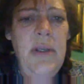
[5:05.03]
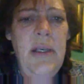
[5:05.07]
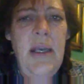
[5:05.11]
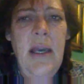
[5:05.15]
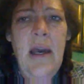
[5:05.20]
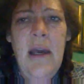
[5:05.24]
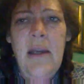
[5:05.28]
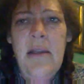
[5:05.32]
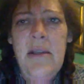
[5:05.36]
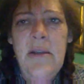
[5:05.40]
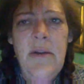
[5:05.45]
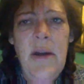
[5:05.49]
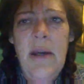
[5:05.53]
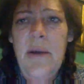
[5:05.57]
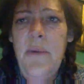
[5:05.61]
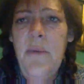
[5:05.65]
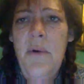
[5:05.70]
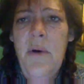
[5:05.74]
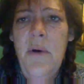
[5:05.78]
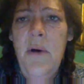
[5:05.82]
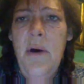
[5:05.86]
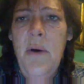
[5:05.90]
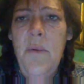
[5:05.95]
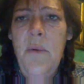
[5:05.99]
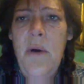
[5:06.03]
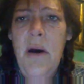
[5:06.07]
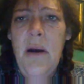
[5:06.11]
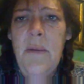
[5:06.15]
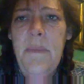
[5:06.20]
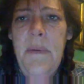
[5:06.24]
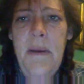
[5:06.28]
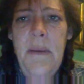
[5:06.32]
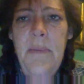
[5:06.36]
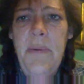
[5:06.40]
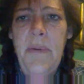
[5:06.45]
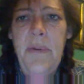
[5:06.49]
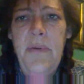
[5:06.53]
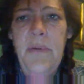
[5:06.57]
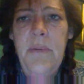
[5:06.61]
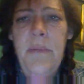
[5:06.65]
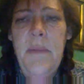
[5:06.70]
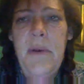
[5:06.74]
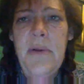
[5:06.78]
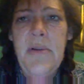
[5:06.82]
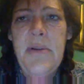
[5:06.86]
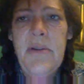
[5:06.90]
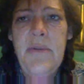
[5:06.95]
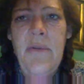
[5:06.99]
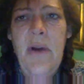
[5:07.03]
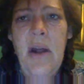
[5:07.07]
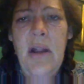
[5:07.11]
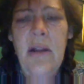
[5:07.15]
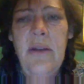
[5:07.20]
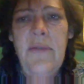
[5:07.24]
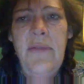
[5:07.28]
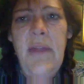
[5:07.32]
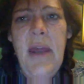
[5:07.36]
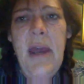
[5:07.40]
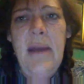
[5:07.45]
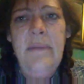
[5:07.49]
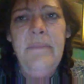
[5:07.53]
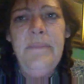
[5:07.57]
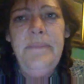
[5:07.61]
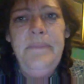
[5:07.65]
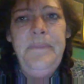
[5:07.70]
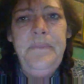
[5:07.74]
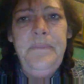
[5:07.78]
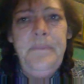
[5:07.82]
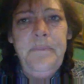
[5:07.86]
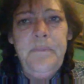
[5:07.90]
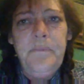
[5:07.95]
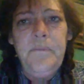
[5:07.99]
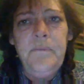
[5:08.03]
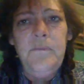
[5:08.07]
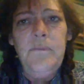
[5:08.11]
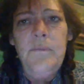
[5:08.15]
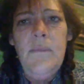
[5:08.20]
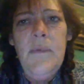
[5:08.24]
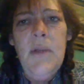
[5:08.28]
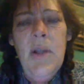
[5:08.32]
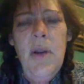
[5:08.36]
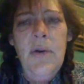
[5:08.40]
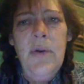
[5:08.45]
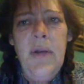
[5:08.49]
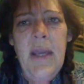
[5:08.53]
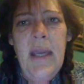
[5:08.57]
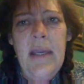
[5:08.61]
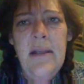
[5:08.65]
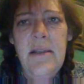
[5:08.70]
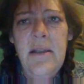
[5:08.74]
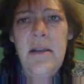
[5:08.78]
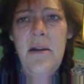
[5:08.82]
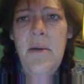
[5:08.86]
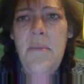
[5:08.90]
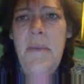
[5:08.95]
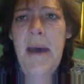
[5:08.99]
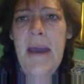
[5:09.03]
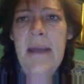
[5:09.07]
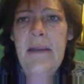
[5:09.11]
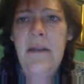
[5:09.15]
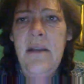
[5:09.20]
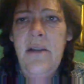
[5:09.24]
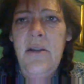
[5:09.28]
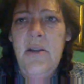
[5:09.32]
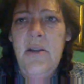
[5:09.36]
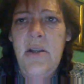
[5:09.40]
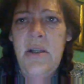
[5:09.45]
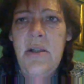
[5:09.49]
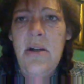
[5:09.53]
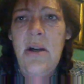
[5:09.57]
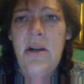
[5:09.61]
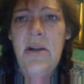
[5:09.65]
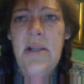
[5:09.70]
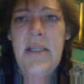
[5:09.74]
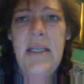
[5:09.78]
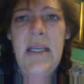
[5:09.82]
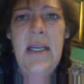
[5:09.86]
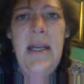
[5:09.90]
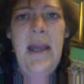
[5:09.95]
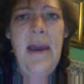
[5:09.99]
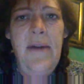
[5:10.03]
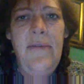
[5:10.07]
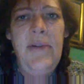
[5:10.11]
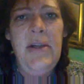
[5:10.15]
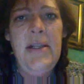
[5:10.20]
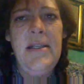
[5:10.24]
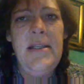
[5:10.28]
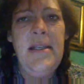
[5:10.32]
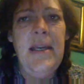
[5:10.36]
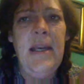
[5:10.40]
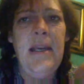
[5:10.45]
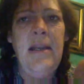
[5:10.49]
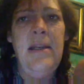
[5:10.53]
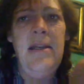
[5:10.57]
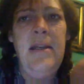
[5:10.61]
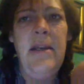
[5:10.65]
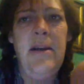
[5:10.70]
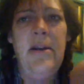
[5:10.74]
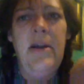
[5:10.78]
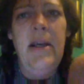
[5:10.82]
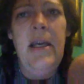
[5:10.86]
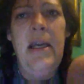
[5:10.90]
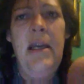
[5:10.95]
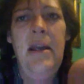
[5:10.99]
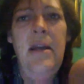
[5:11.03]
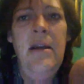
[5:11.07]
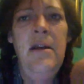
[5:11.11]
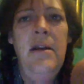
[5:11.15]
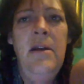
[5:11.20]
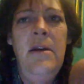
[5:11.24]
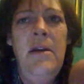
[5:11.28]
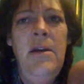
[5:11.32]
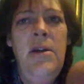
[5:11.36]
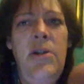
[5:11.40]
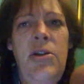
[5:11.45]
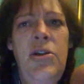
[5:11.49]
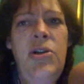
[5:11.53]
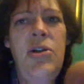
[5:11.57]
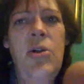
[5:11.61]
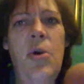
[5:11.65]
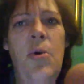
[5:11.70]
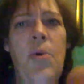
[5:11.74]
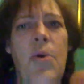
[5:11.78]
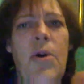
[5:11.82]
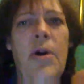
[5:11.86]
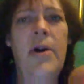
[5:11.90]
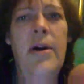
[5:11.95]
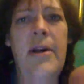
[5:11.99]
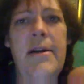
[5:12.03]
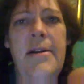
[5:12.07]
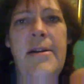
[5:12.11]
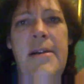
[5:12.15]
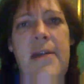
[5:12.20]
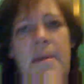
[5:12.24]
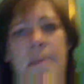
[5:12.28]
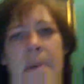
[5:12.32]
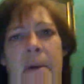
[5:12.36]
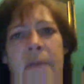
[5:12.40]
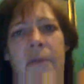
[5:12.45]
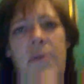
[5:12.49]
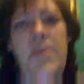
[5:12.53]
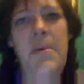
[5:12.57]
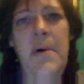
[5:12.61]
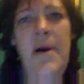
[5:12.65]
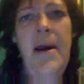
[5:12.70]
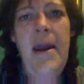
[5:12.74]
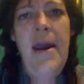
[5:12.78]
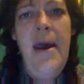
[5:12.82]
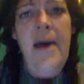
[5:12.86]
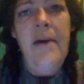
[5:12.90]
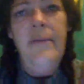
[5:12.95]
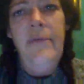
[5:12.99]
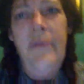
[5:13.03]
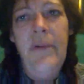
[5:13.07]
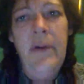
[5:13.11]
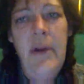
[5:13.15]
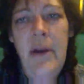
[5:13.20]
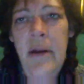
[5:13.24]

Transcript: yeah, so I can walk people through most of all of that. Okay, so back to the starseed having a secondary chore, and some of them will have